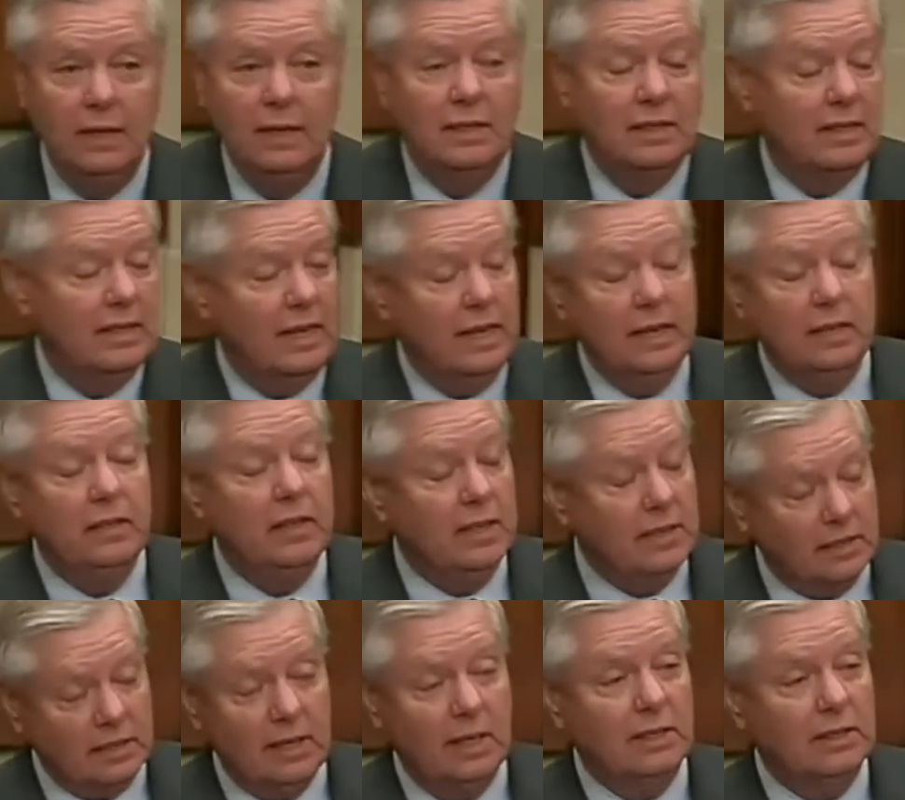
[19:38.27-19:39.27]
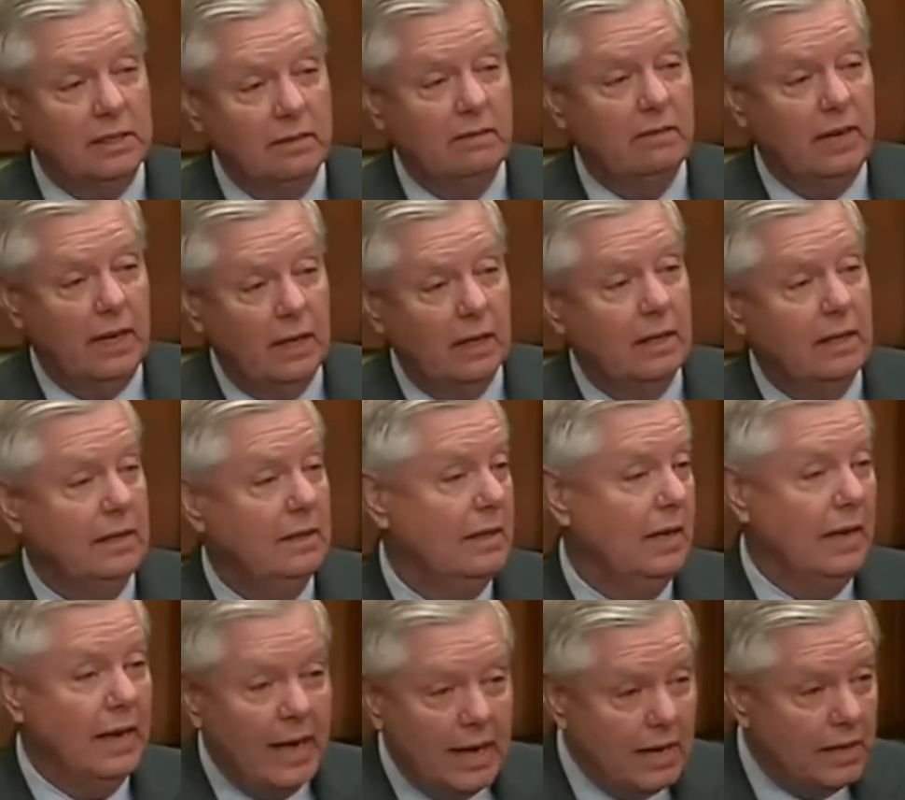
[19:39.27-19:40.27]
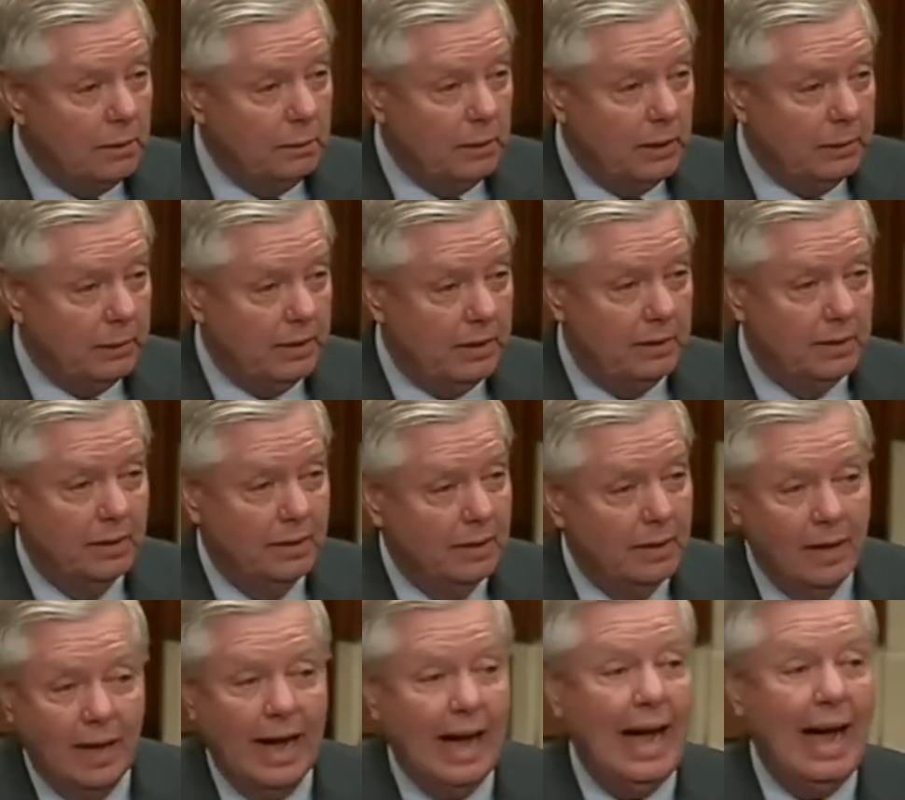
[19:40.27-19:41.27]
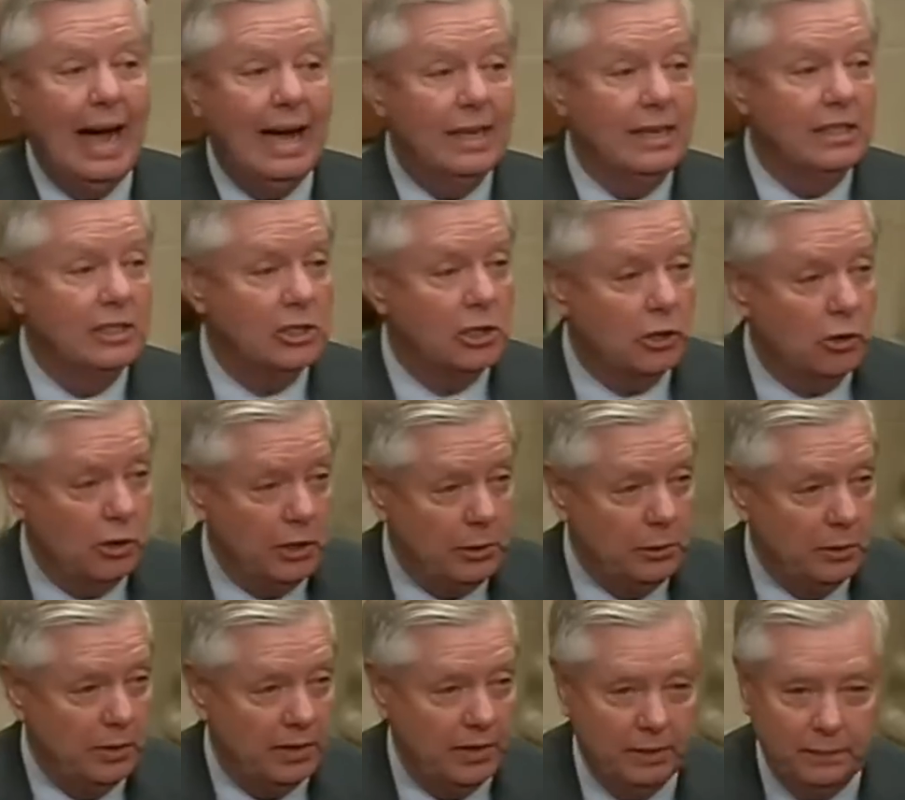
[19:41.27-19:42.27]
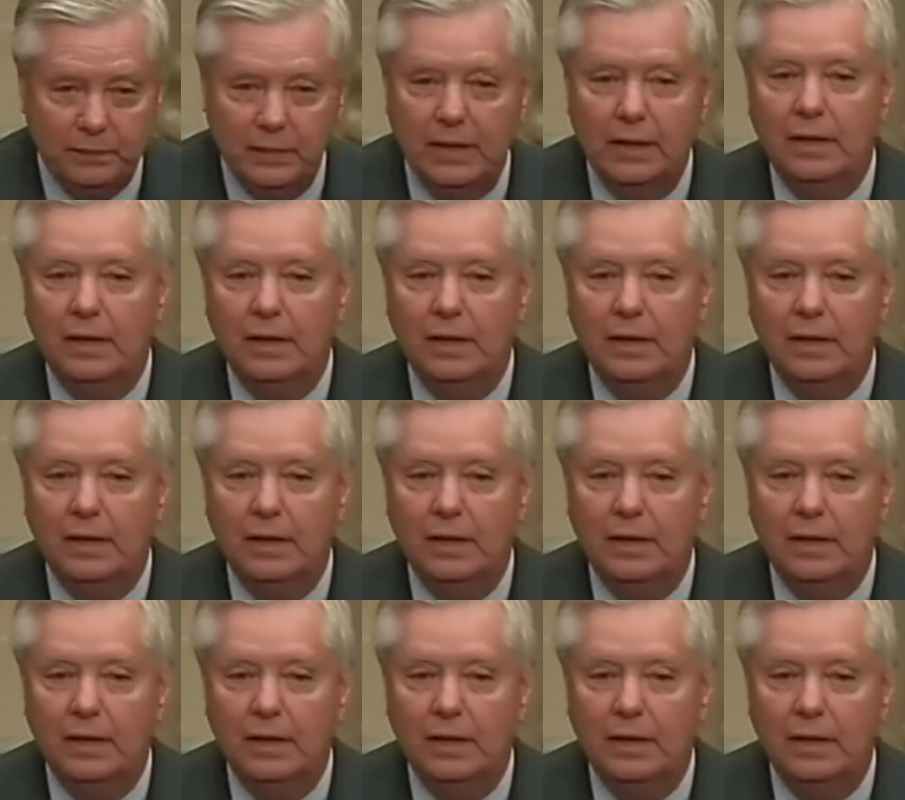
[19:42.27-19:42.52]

saying this doesn't violate the Hyde Amendment. I disagree with it.